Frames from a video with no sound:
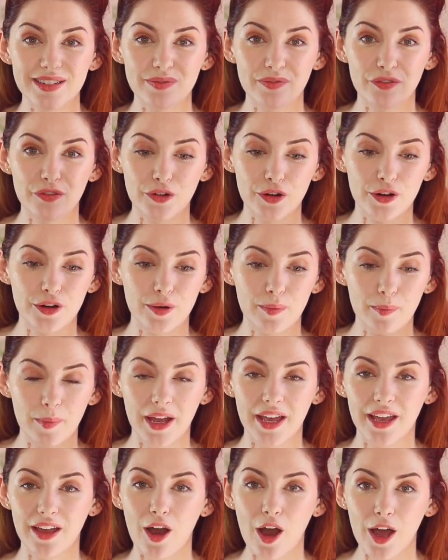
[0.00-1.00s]
for
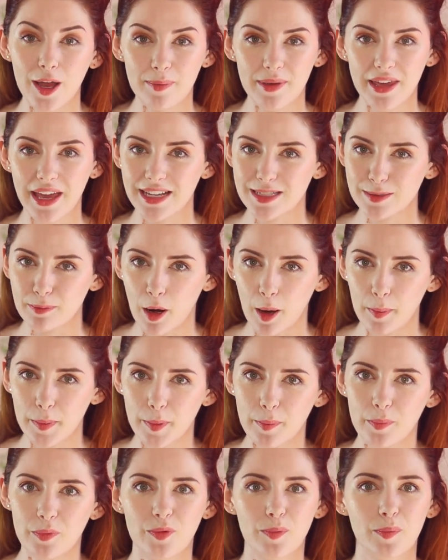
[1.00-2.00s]
my IBS
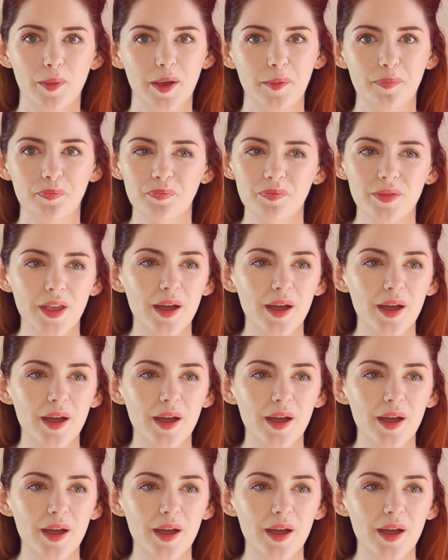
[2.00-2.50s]
problems and my